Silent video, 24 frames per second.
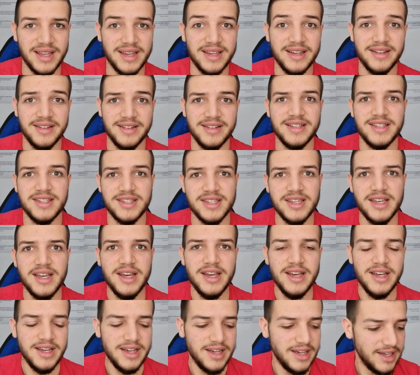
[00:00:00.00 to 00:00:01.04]
Like, it's
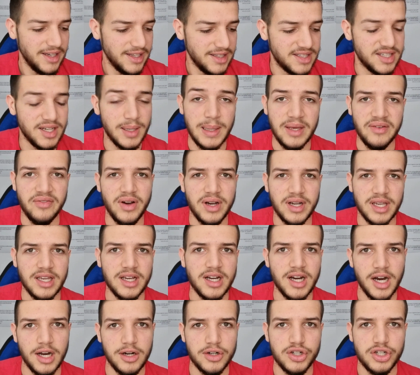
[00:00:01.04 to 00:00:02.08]
really
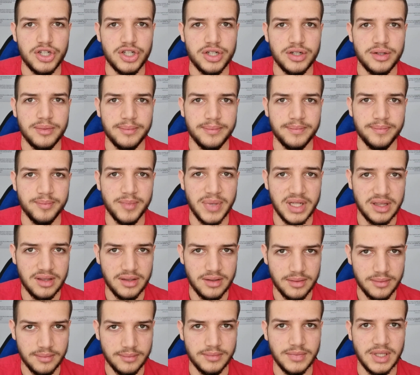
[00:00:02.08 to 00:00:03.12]
fucking harsh,
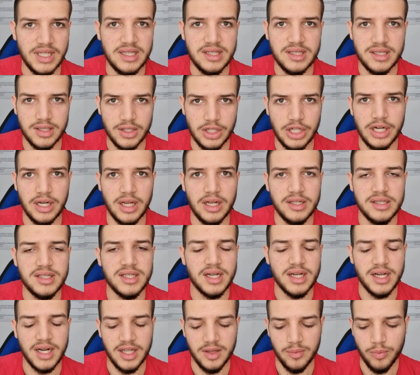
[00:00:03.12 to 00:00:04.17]
but it's
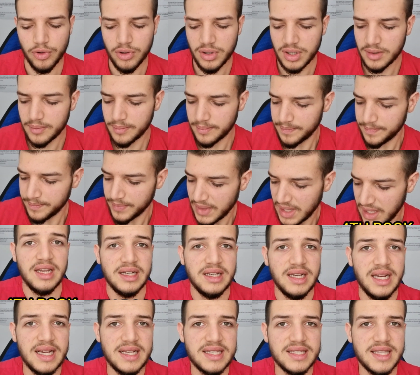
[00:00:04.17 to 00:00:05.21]
a great book.
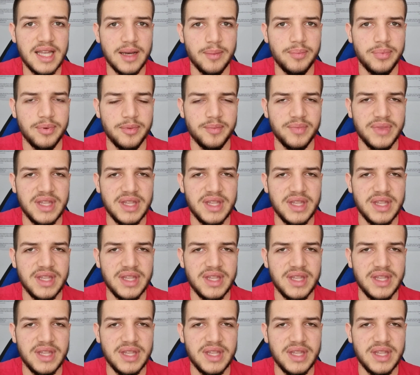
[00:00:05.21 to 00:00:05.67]
Next up